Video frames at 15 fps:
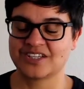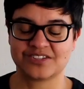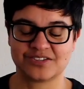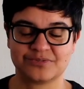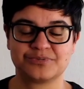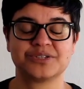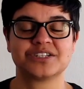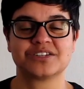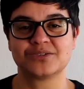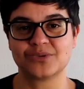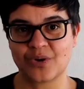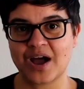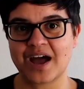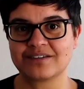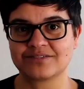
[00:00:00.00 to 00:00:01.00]
As if we did
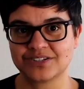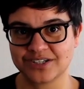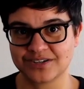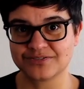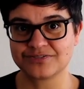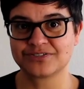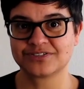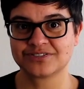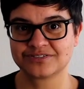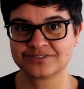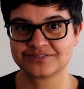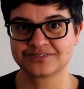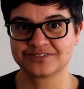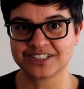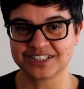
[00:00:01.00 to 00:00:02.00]
not have enough
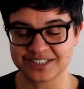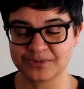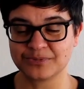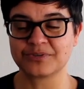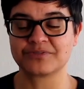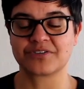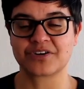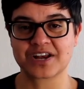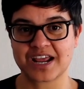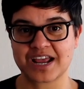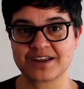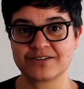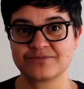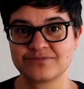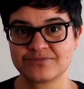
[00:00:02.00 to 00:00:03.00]
to deal with right
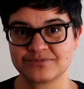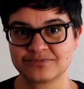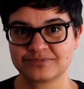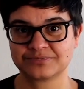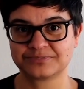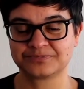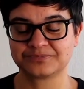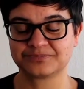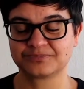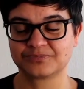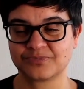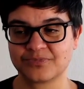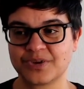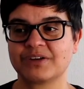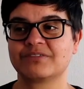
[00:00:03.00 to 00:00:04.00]
now,
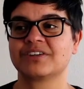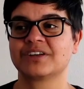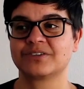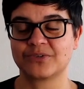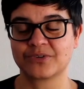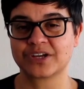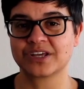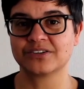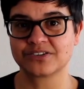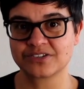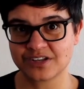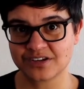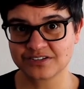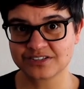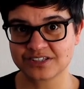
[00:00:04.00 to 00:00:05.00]
we have now got killer
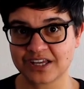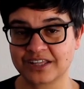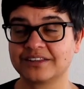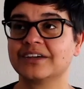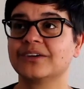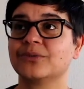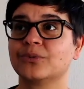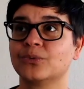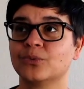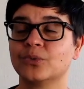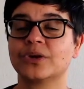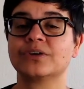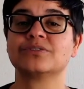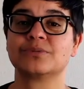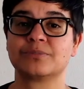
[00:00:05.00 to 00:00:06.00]
slugs, and they are
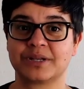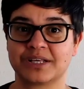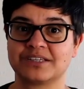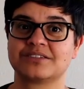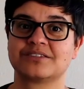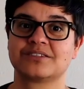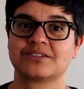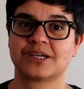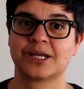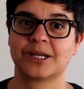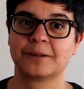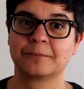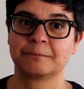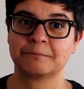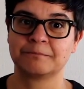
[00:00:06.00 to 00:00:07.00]
all over the place.
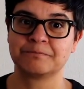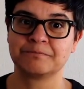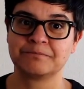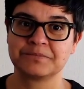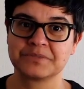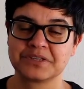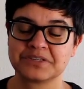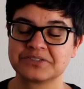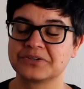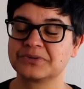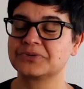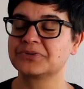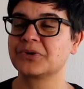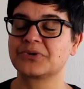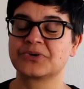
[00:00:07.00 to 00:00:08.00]

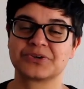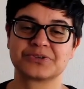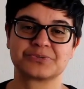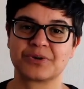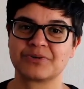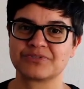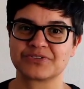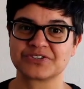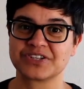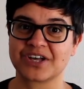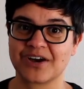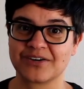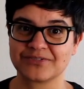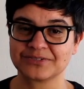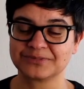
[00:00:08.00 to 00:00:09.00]
So God knows what other
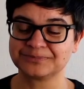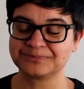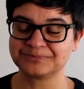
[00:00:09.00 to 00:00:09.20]
stuff.